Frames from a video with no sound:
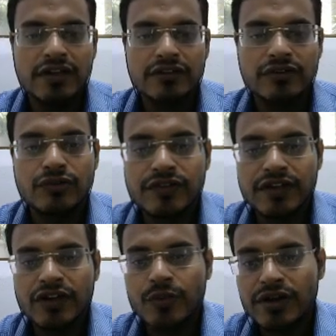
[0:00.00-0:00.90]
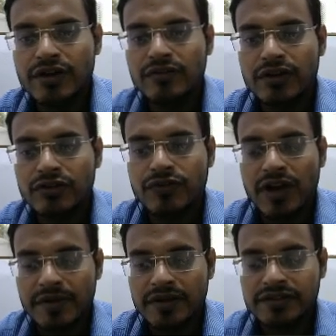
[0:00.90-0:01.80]
So tools can operate in 1 to
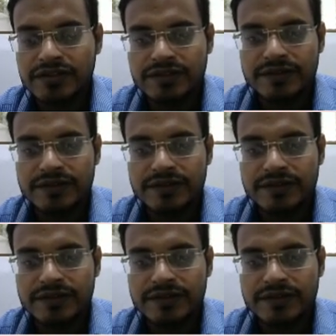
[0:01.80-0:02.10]
5 axes.